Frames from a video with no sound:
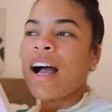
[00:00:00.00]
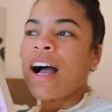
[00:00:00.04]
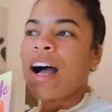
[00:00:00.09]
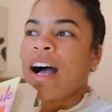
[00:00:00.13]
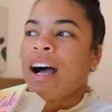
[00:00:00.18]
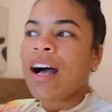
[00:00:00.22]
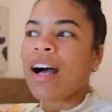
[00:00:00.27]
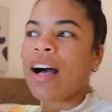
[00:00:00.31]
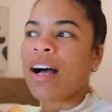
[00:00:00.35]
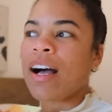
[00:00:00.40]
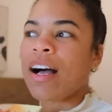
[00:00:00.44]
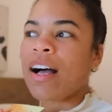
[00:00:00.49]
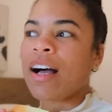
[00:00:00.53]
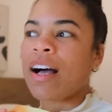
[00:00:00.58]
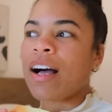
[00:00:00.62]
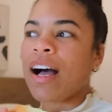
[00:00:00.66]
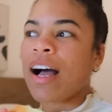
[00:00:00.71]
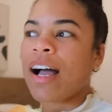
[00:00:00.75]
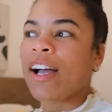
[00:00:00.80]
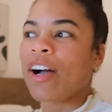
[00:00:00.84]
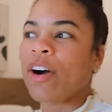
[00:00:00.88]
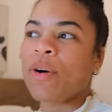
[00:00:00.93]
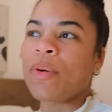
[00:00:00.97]
Uh,
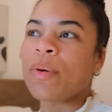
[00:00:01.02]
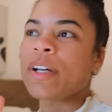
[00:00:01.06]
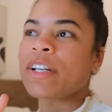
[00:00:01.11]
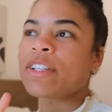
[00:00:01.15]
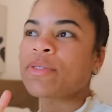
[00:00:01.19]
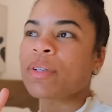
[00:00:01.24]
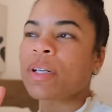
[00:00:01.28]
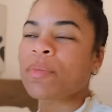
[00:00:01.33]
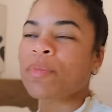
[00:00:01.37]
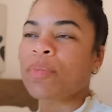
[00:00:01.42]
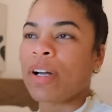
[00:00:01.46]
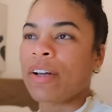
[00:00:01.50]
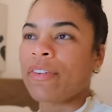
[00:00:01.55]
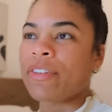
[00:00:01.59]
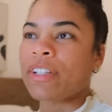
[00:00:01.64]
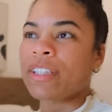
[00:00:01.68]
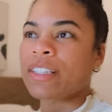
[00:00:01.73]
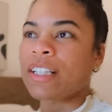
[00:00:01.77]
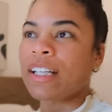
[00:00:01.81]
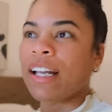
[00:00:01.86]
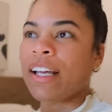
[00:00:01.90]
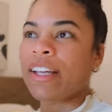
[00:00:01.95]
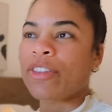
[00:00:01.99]
I always wanna
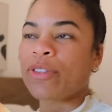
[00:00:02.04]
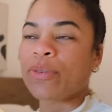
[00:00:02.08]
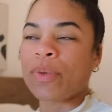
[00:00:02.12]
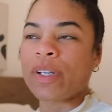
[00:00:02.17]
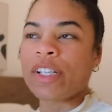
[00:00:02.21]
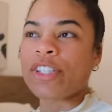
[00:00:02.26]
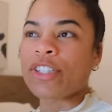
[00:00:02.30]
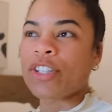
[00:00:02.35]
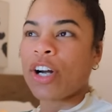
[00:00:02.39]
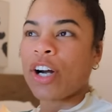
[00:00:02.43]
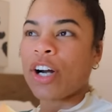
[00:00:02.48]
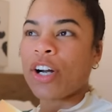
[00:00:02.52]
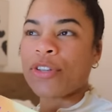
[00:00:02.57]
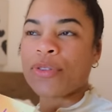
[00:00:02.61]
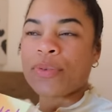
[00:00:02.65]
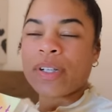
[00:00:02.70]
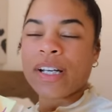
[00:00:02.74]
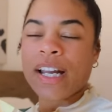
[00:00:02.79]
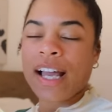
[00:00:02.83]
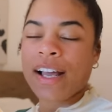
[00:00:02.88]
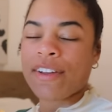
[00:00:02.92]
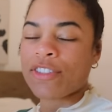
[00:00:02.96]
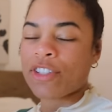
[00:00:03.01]
preface that like three star, three
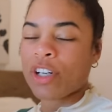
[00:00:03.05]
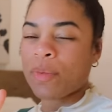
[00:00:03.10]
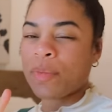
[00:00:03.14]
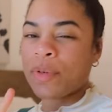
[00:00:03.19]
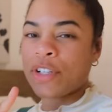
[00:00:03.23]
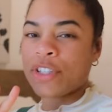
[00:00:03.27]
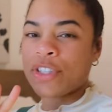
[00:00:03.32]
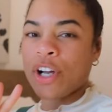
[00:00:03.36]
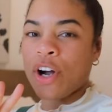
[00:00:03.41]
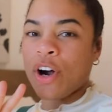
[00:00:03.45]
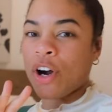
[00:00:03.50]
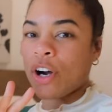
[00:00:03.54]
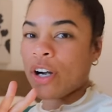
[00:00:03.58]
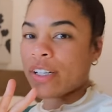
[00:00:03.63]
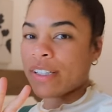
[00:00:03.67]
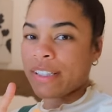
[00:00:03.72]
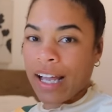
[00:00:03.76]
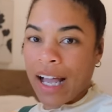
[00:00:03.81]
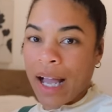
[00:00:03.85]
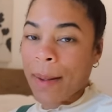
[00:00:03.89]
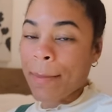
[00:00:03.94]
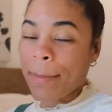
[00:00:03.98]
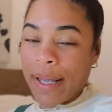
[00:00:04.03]
and a half star books are
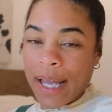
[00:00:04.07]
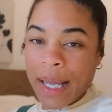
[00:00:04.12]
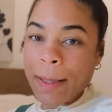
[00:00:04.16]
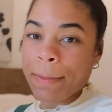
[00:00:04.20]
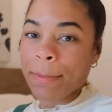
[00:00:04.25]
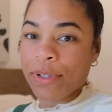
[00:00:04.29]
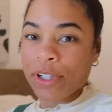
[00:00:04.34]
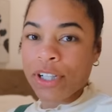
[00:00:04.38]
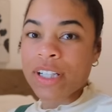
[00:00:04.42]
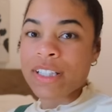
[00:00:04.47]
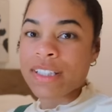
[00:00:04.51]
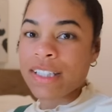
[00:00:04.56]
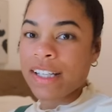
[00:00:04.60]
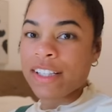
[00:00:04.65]
not bad books.